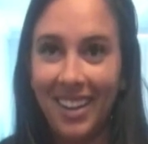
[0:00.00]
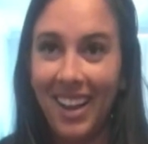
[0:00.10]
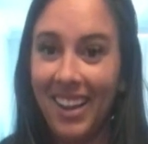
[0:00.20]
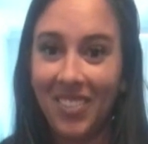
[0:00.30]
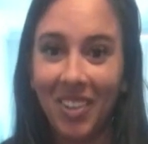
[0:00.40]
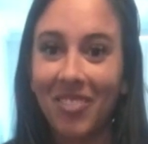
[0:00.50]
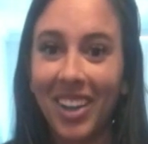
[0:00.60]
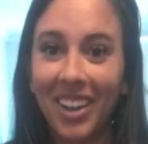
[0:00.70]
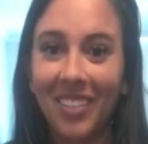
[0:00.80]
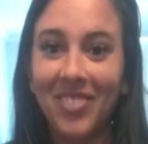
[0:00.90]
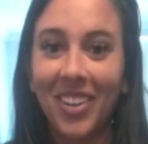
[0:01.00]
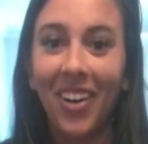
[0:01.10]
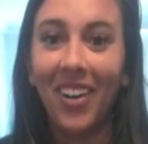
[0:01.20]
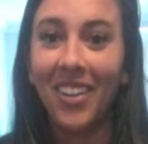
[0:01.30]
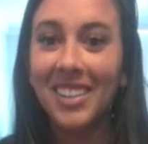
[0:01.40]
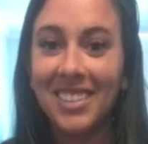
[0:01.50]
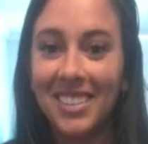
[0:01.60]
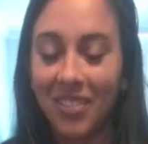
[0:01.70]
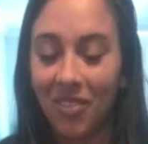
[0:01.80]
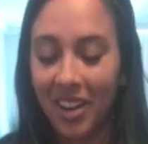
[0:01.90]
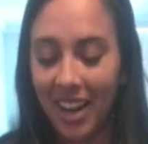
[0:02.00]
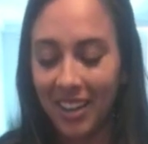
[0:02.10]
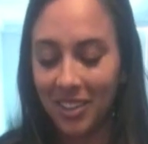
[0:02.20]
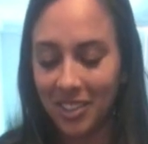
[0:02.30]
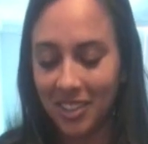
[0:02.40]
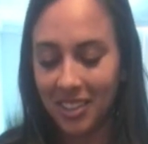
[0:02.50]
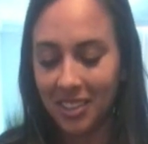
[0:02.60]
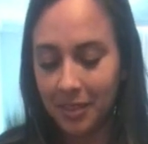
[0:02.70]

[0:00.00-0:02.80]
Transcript: I have to pick up on all these different energies.